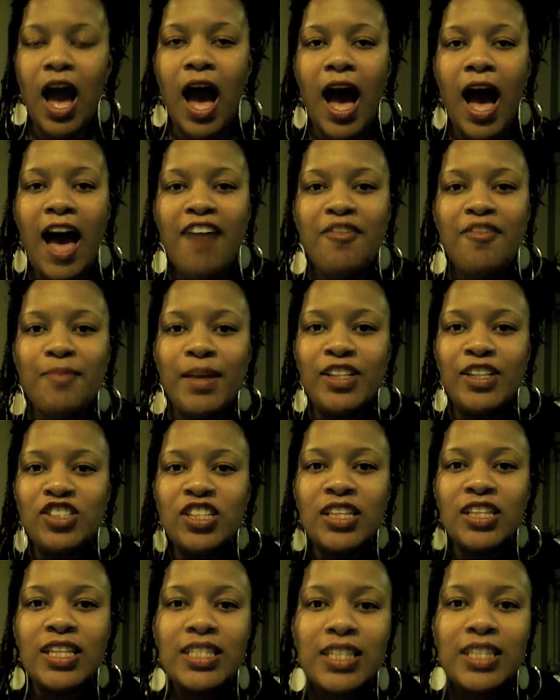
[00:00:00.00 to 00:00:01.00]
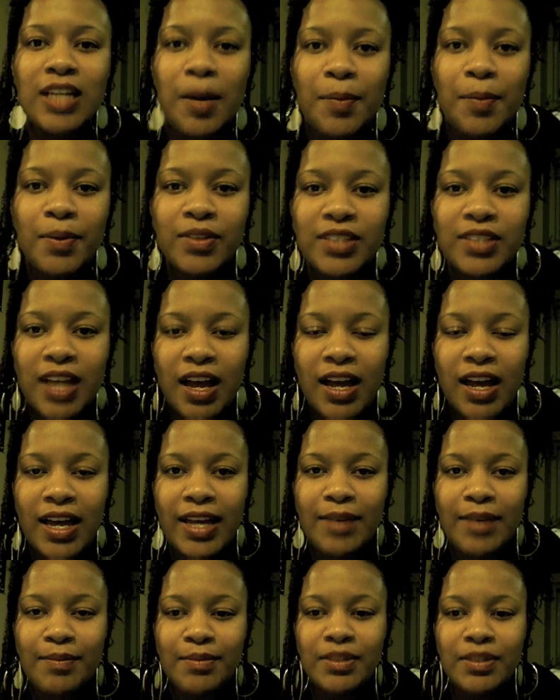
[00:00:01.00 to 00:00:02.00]
I've mentioned this a couple of
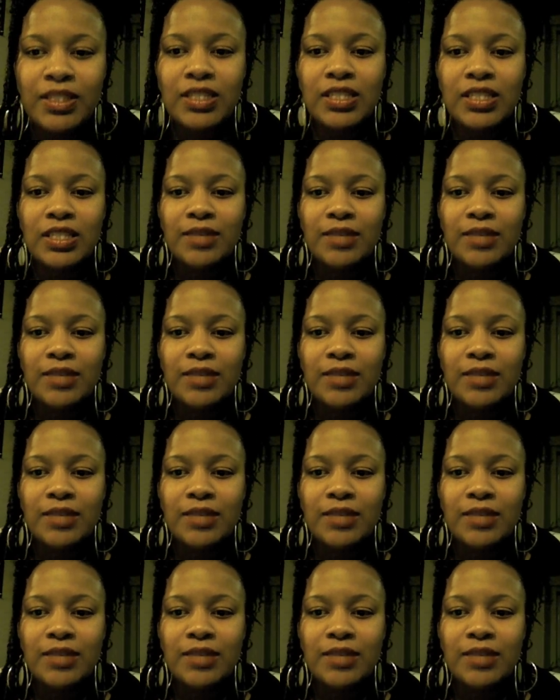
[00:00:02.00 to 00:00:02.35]
times.